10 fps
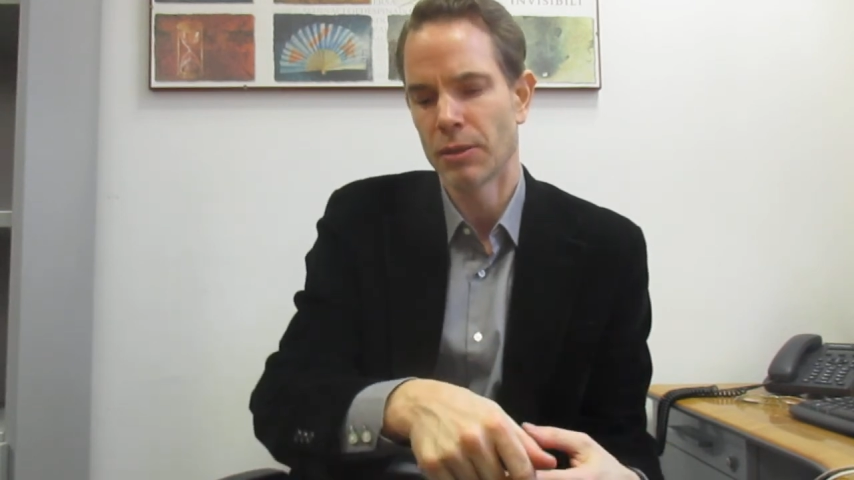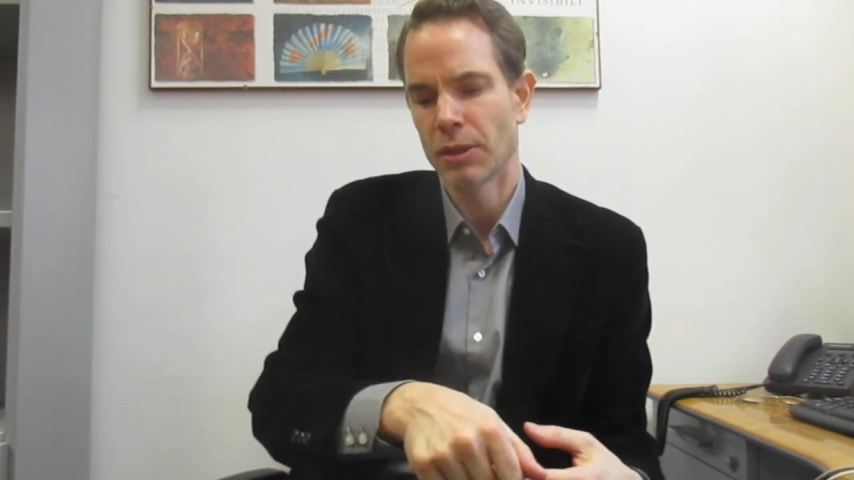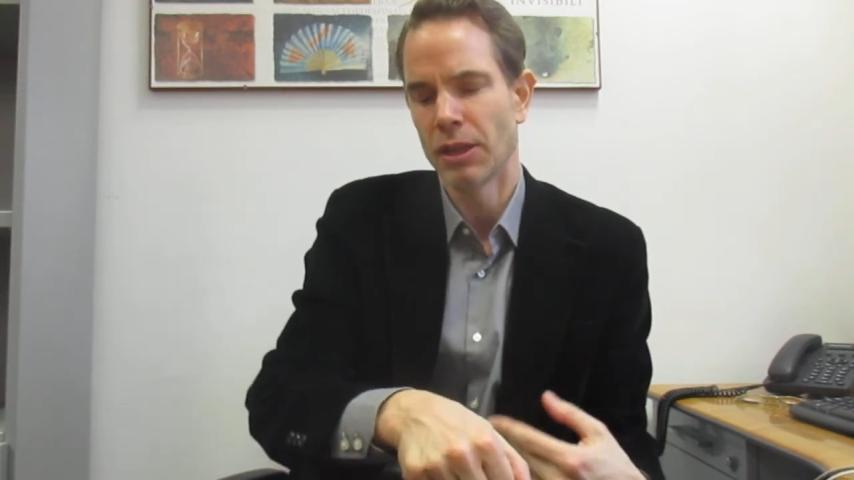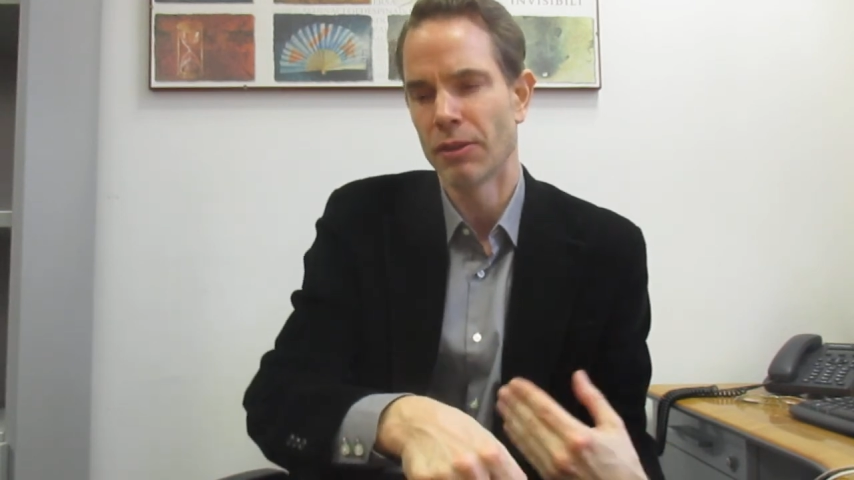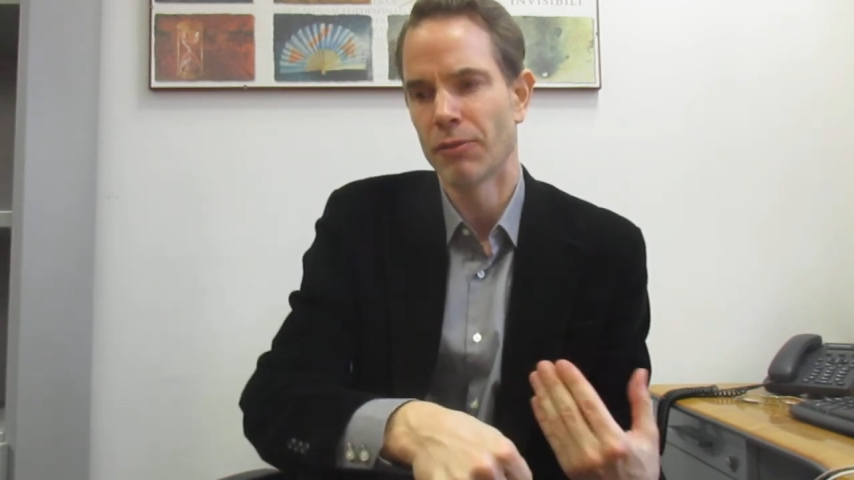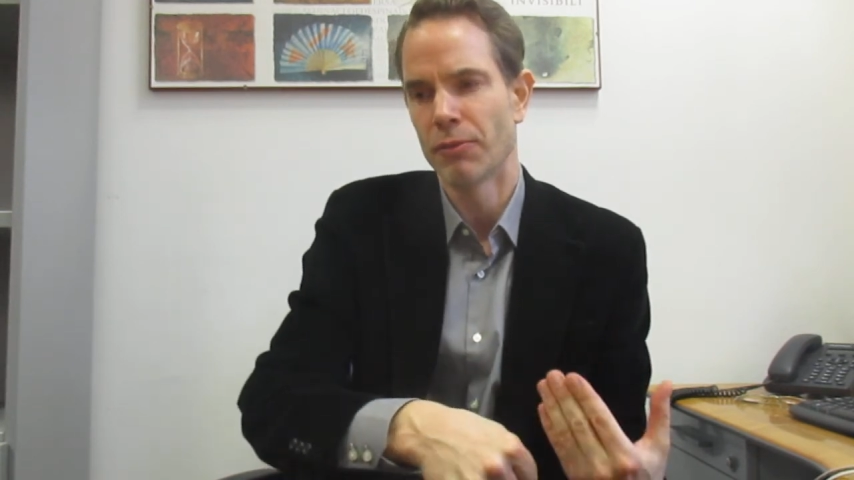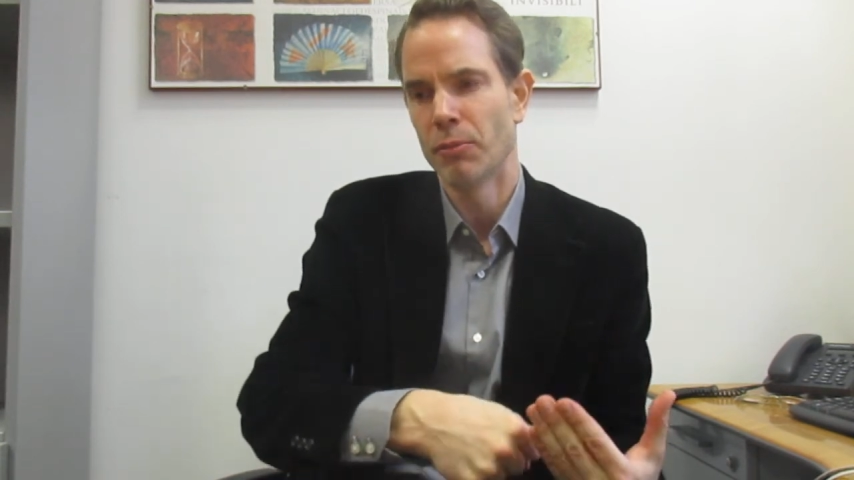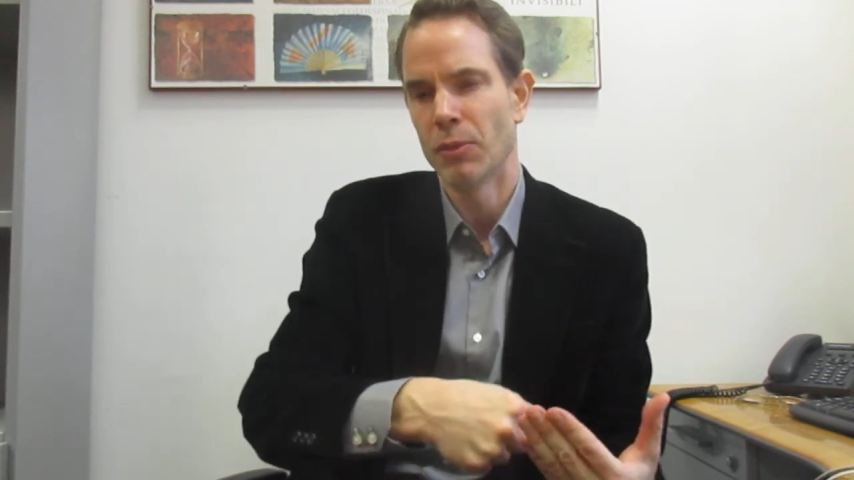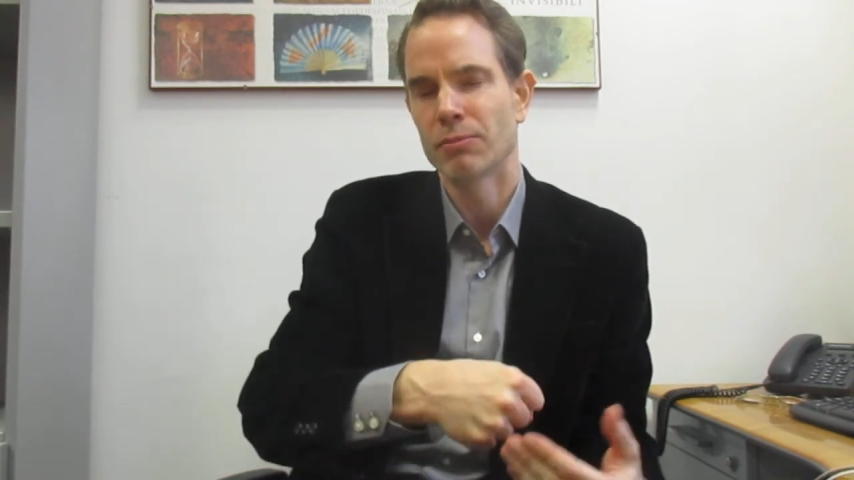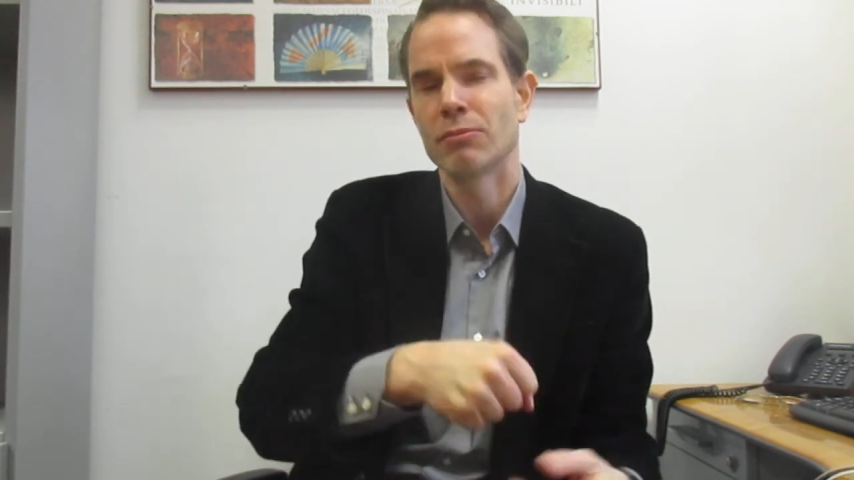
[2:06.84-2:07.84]
give...
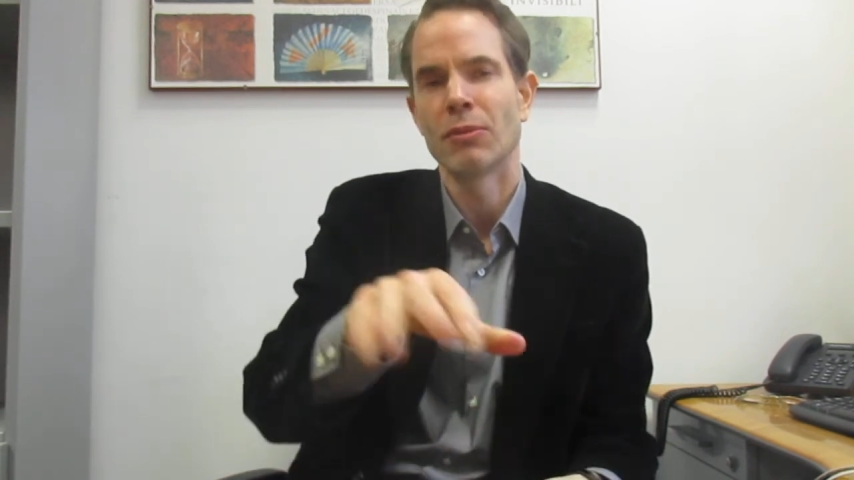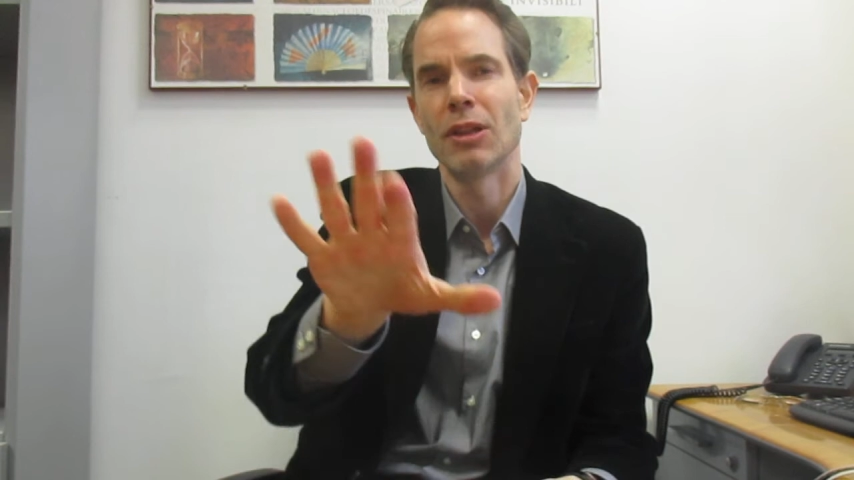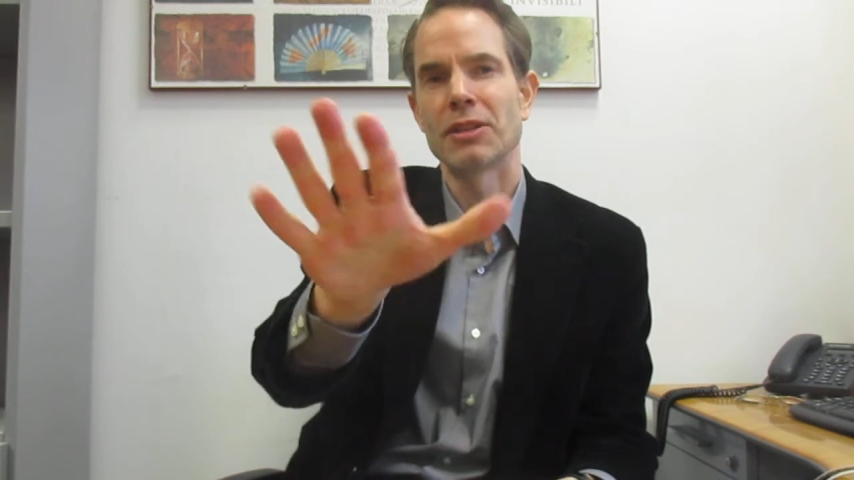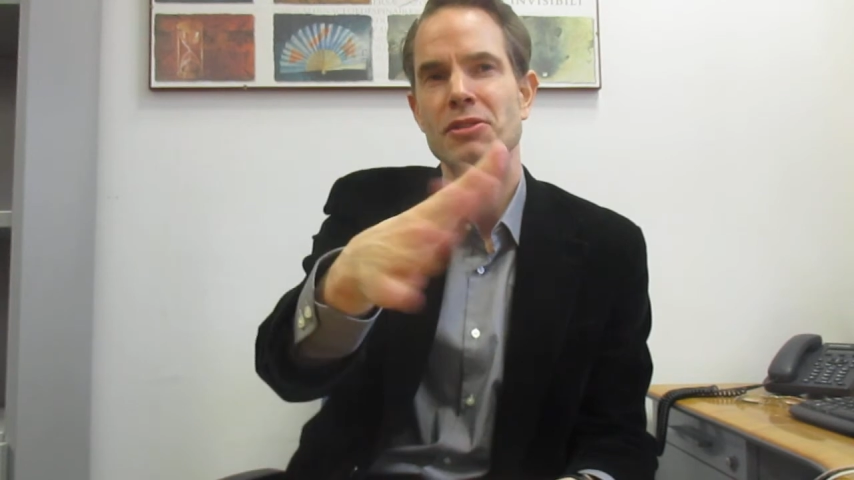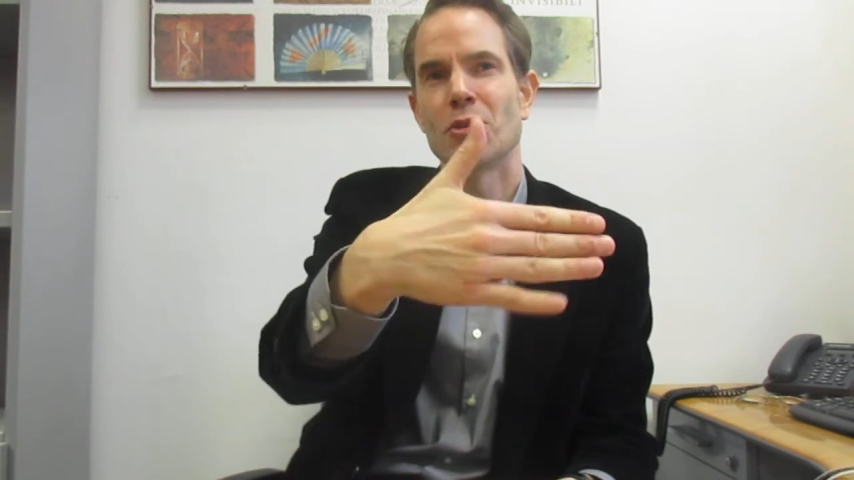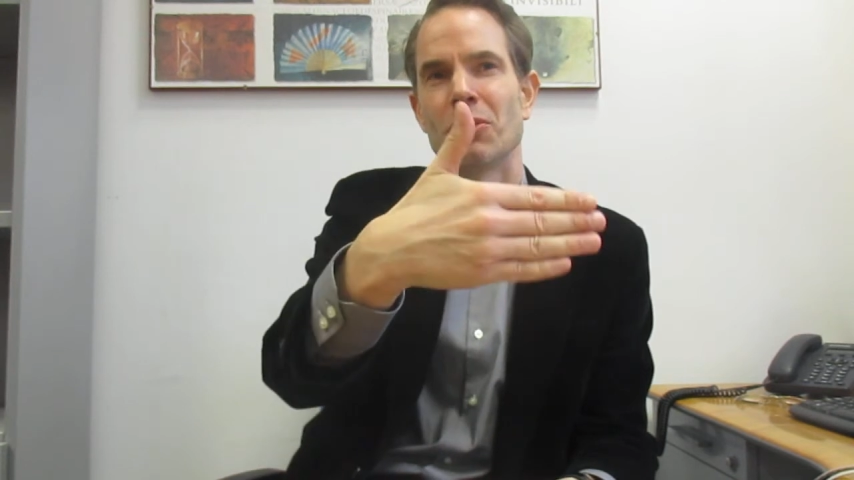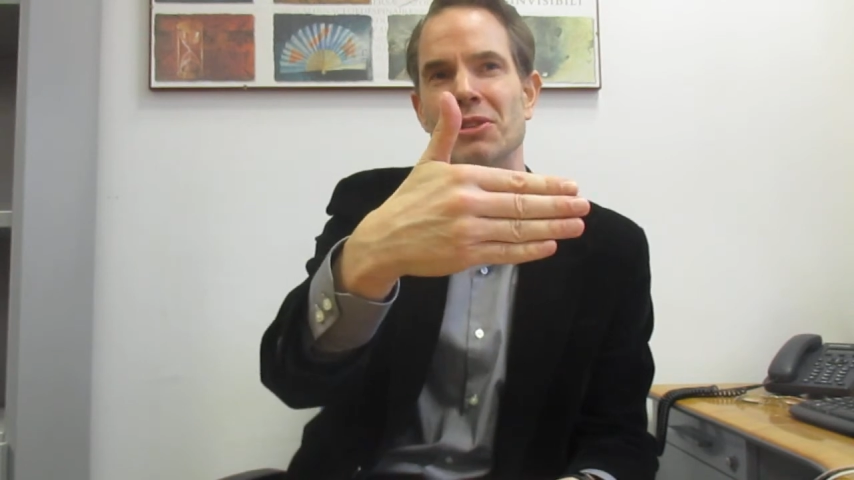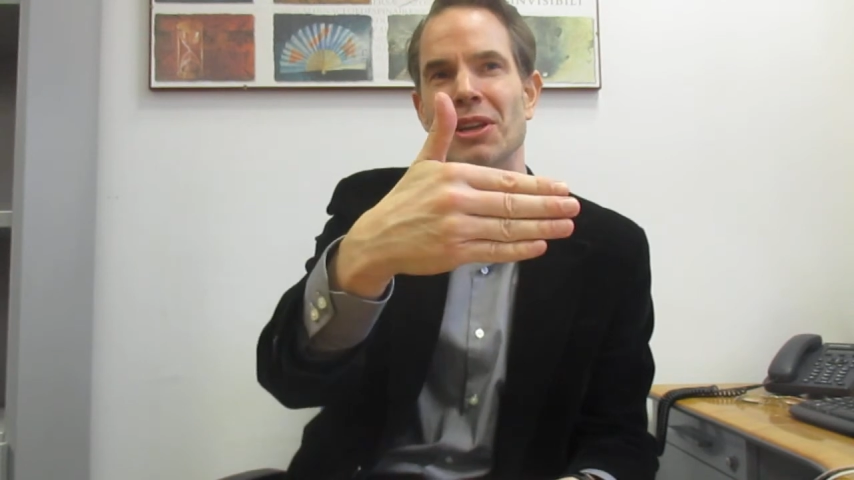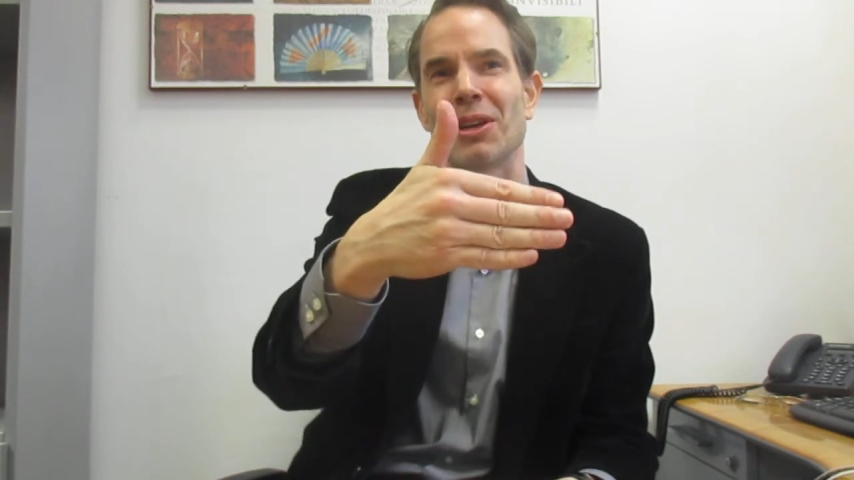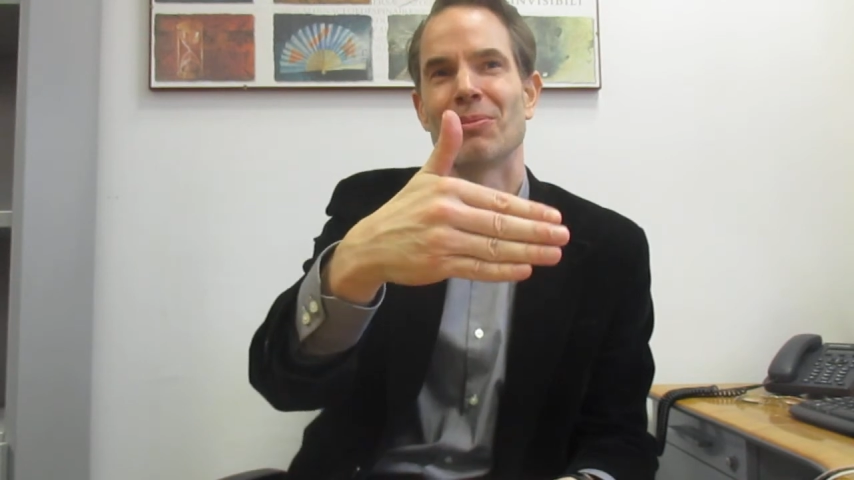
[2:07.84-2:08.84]
Let's do
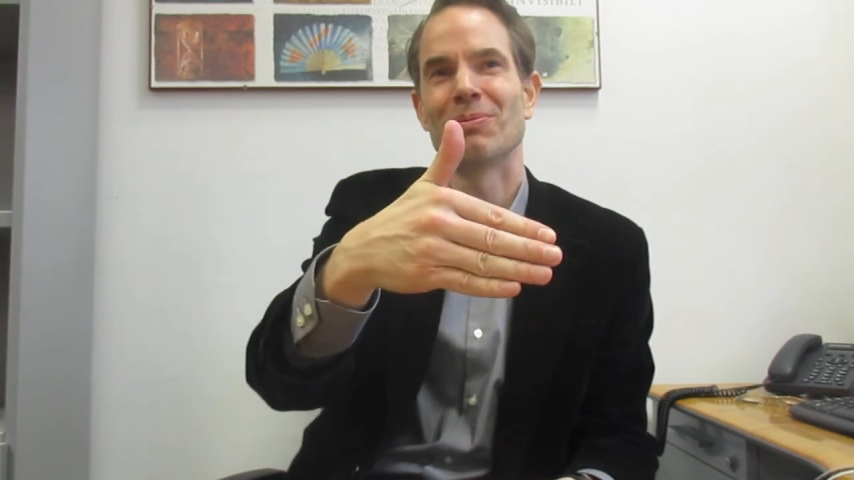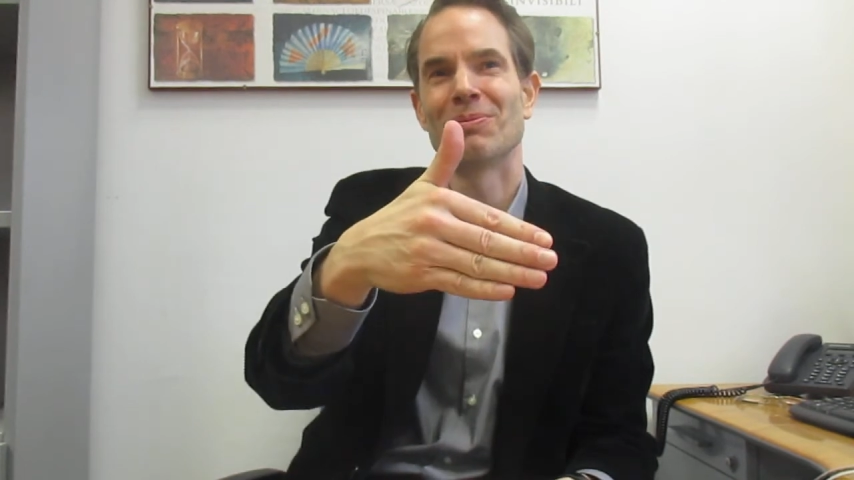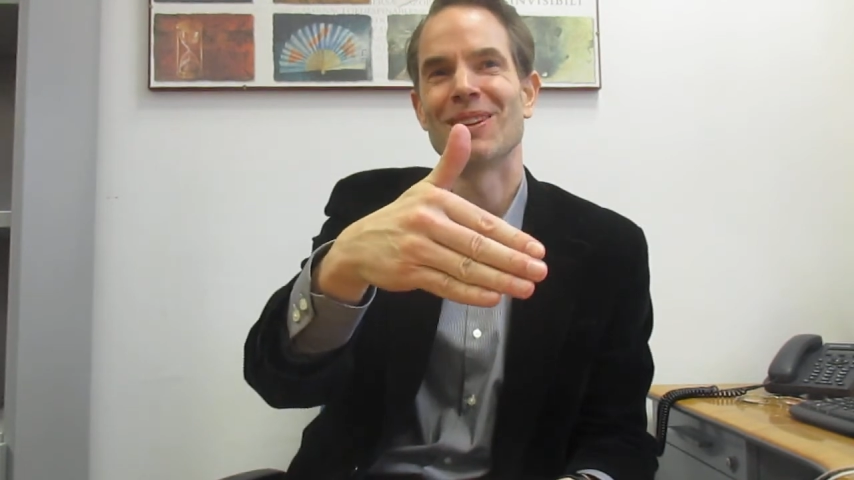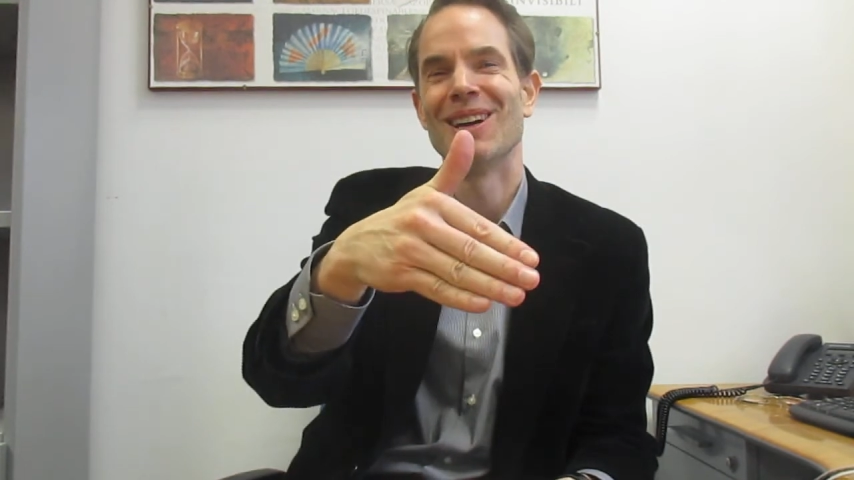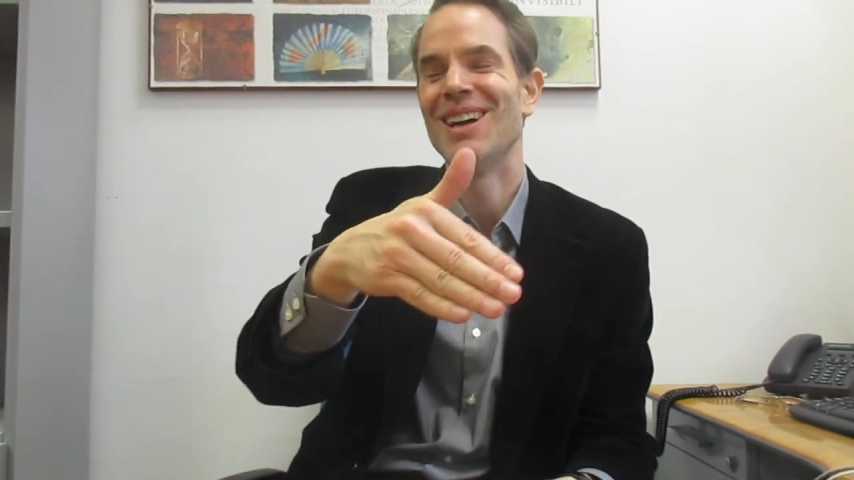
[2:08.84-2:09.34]
this again. Yeah,